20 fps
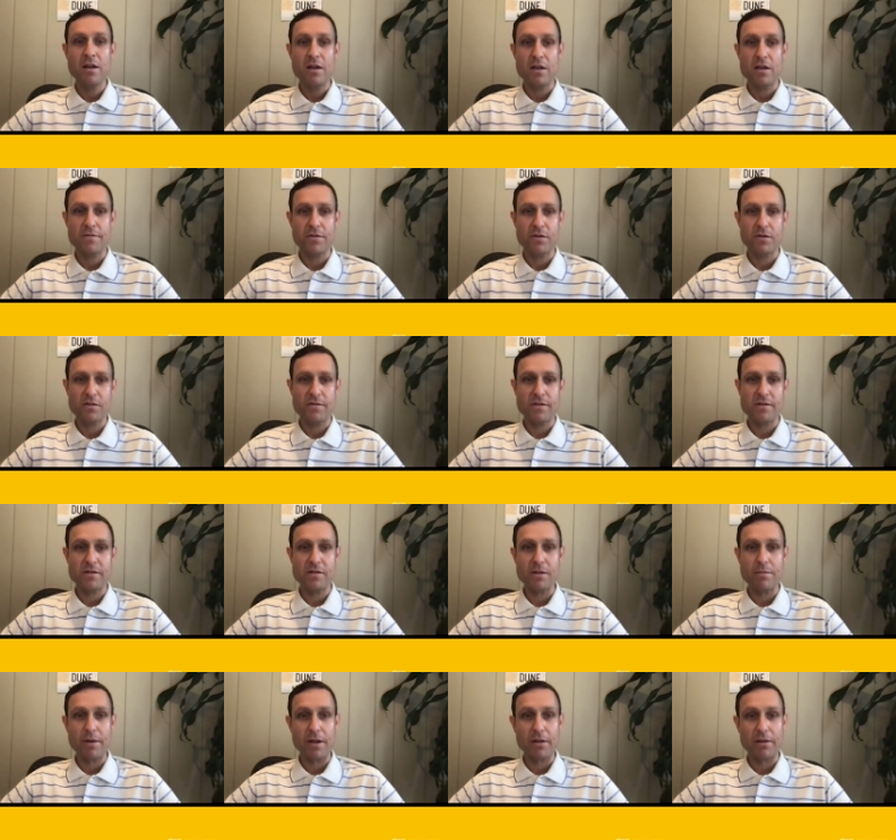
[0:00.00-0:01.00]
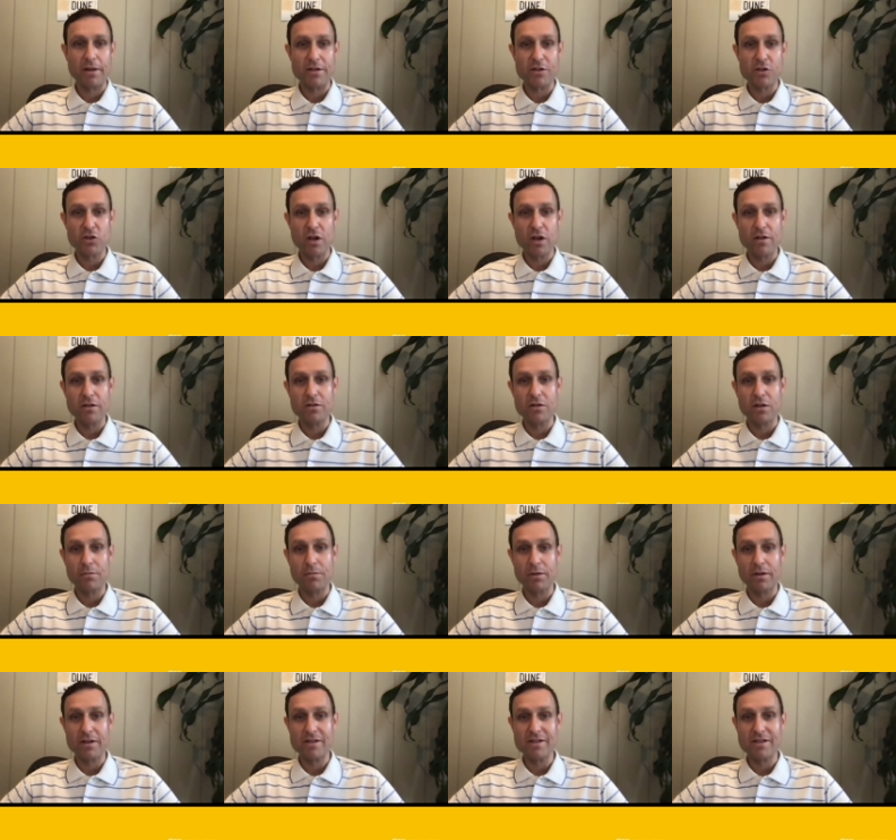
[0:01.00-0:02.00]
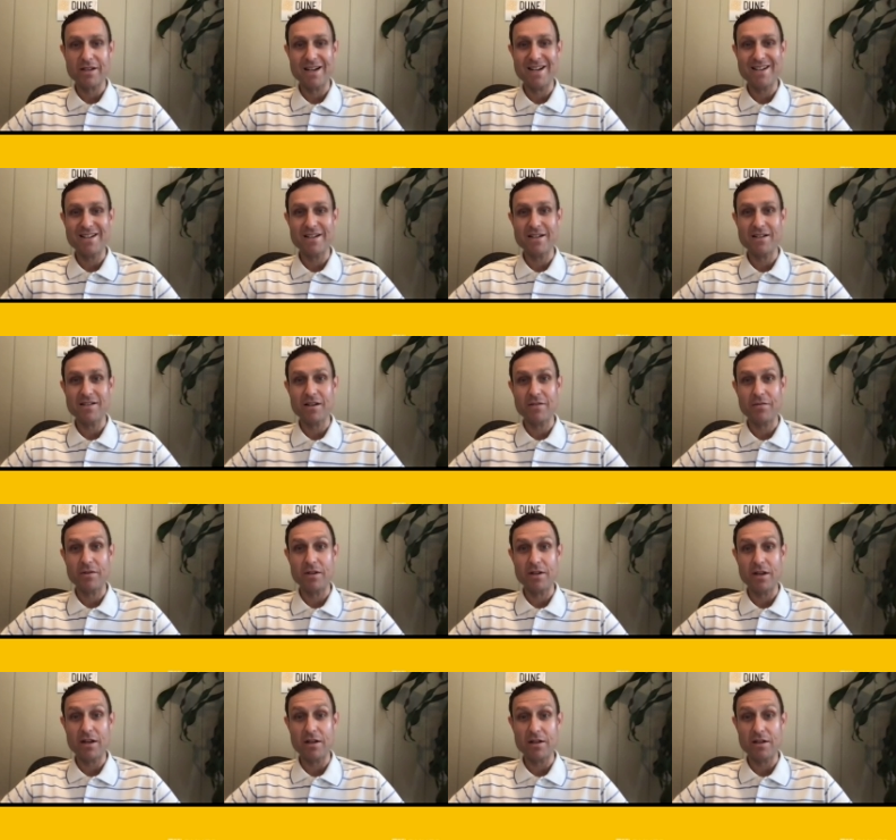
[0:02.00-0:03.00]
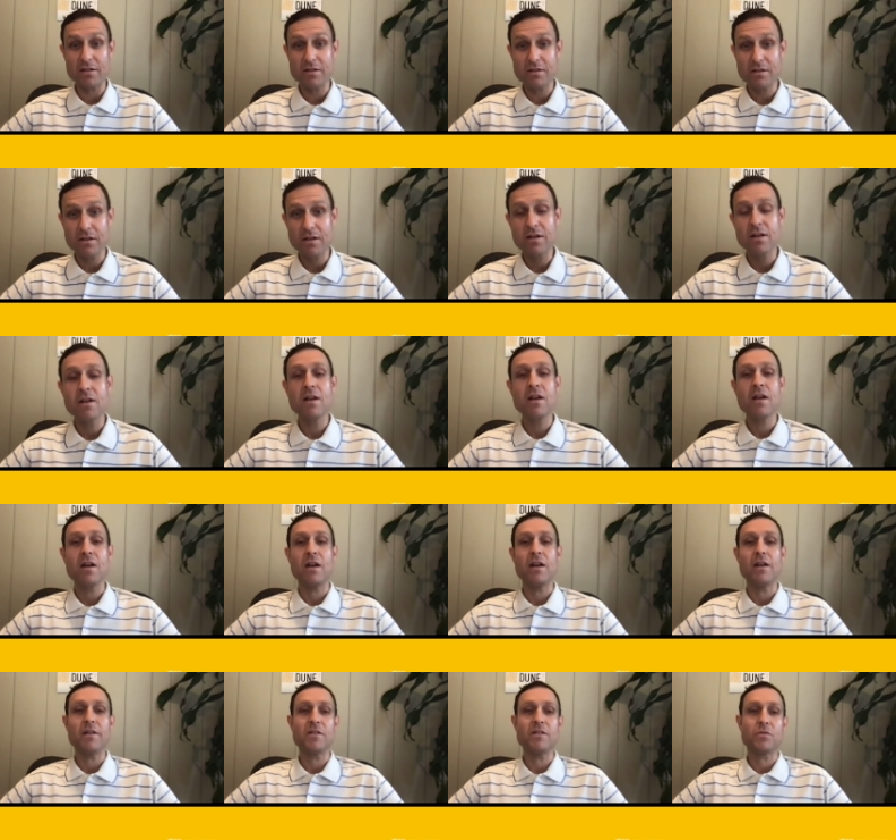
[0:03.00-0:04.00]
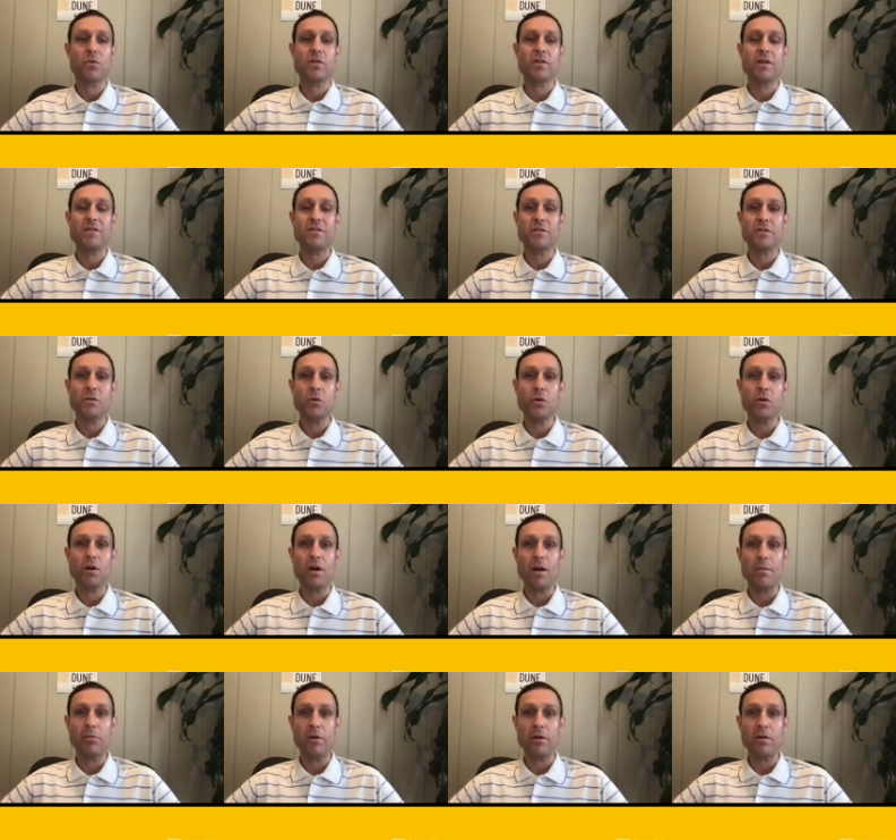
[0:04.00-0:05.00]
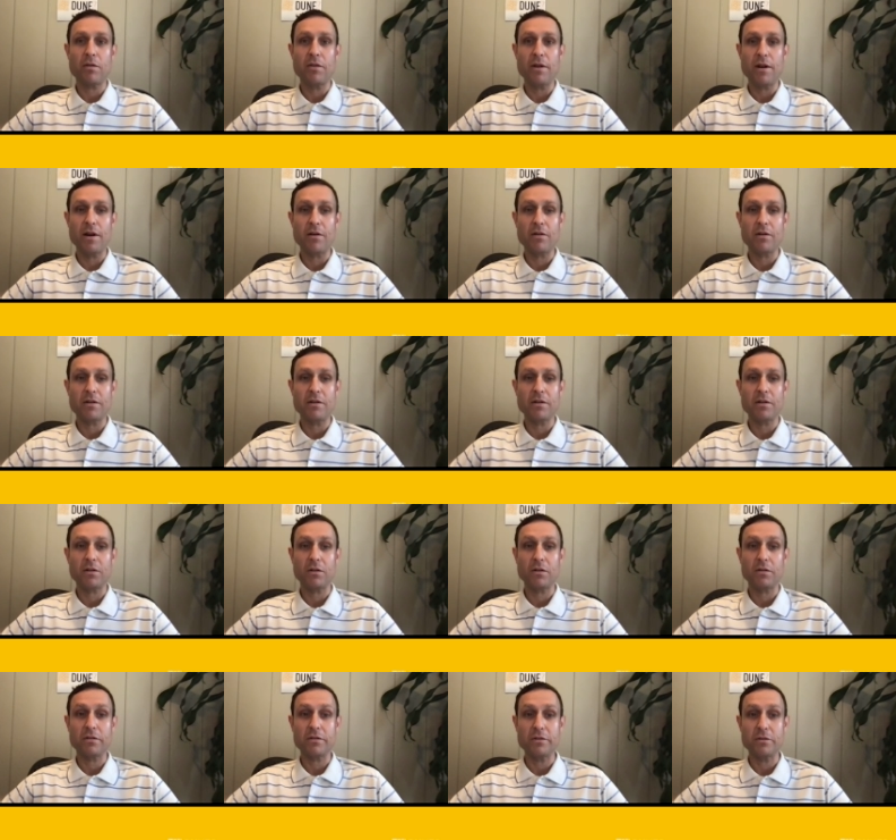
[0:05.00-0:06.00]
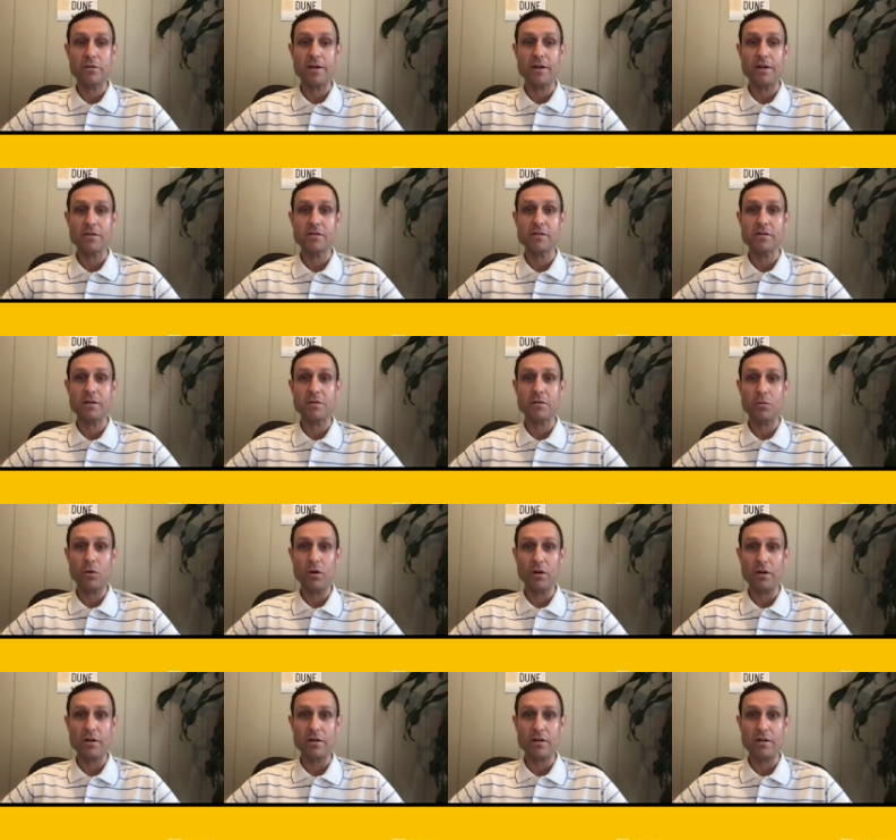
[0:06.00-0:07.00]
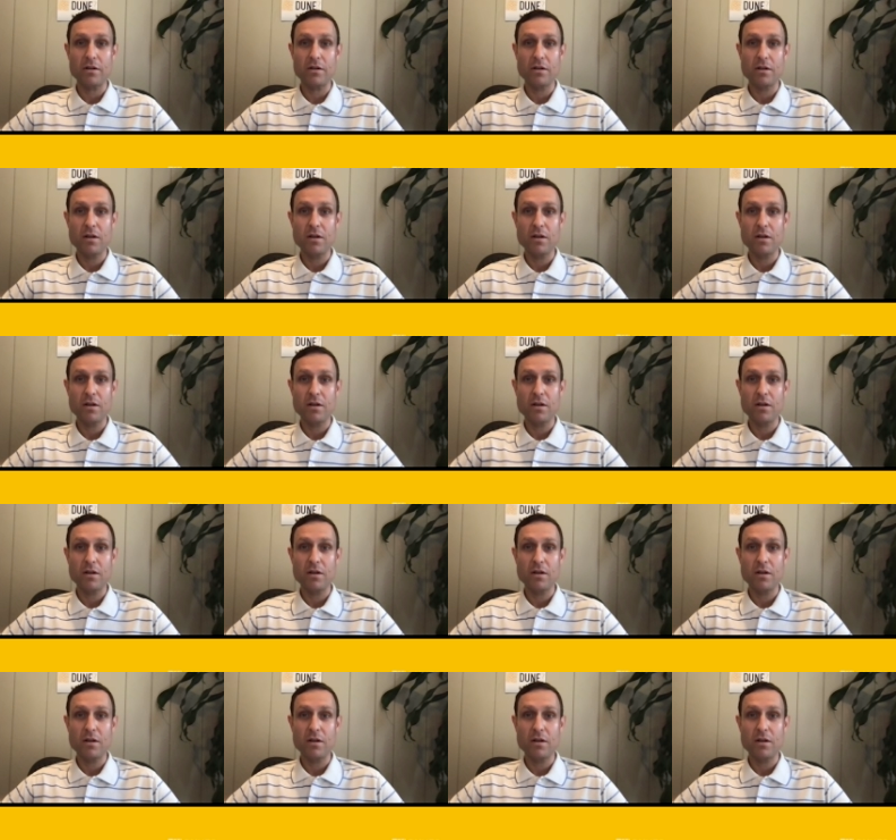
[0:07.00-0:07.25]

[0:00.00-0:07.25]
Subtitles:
His first visit to mainland China took place in 1978, and he's worked as a tour operator there until 2001.